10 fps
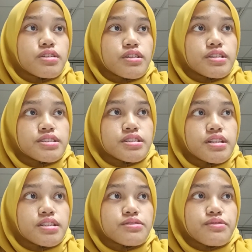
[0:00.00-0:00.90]
the
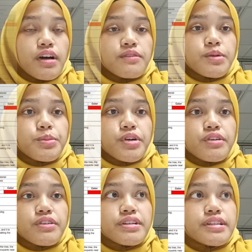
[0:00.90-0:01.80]
condition is 5, the
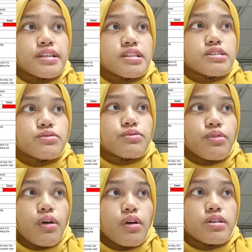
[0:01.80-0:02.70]
priority is
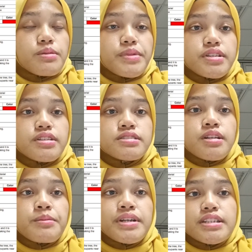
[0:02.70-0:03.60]
4, the matrix
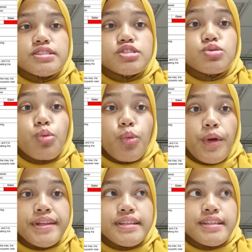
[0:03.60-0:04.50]
number is
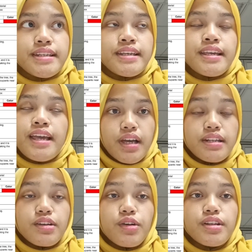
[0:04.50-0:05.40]
20,
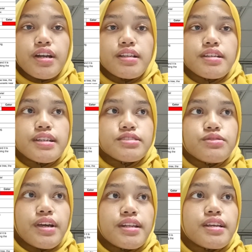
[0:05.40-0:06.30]
and the coding color
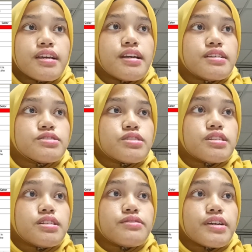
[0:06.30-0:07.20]
is red. So
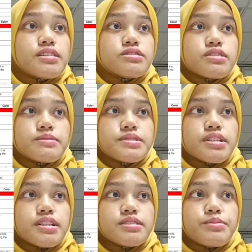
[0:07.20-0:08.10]
the defect
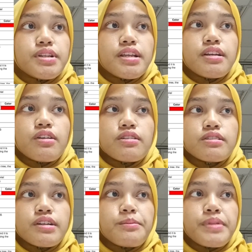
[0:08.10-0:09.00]
description is built-in
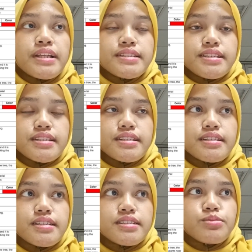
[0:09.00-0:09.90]
concrete
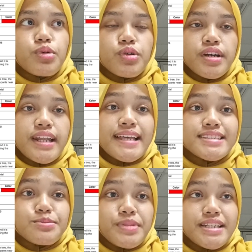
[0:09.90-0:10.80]
planter is broken
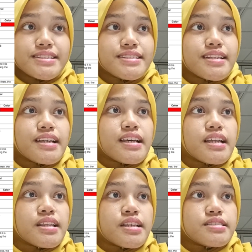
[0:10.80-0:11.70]
and split.
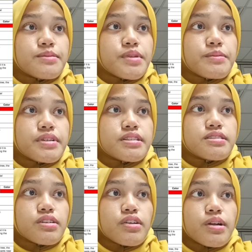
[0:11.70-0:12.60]
The symptom
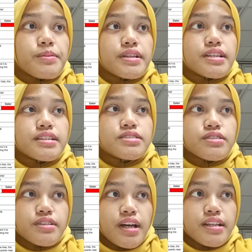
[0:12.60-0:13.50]
is the concrete planter is
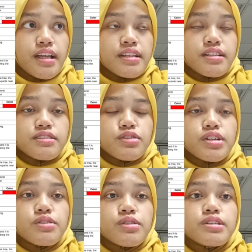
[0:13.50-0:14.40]
cracked and the
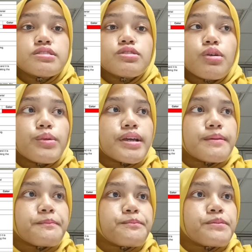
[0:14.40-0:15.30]
tree root is
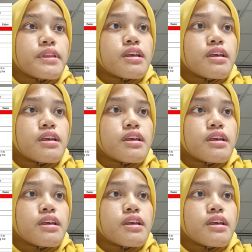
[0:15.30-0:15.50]
growing.